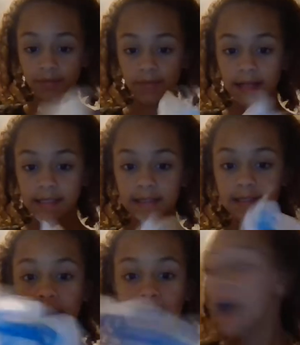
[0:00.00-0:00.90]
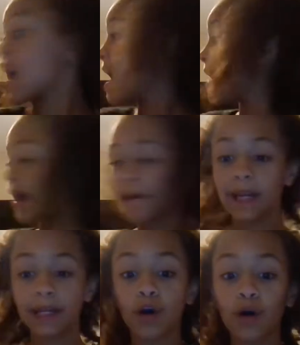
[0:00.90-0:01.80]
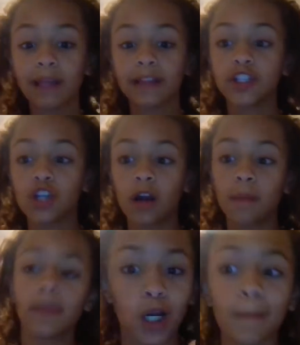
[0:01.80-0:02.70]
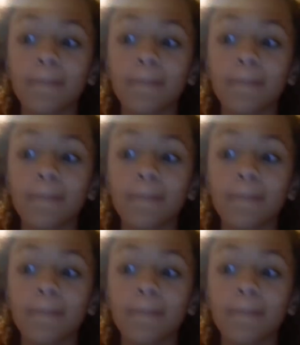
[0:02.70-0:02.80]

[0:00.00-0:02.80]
That's that. Now I'm gonna go get the jar to put